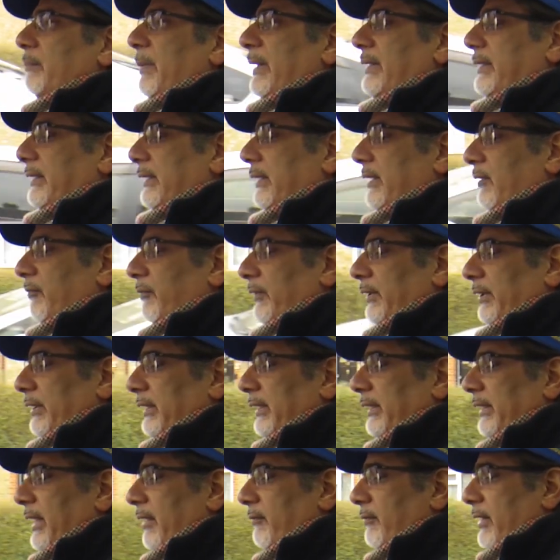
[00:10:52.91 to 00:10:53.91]
basically
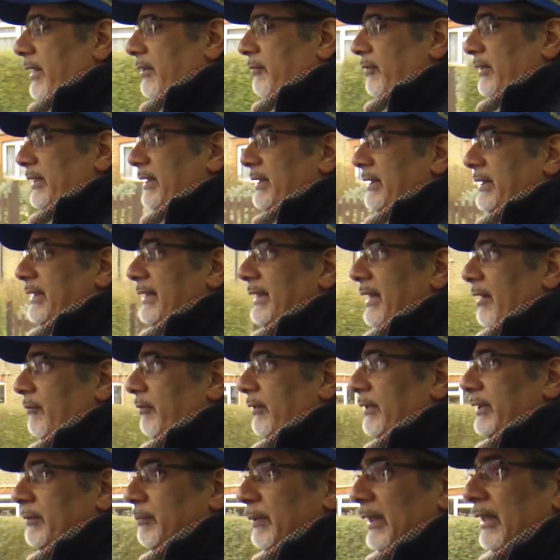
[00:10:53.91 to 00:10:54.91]
efficiency level.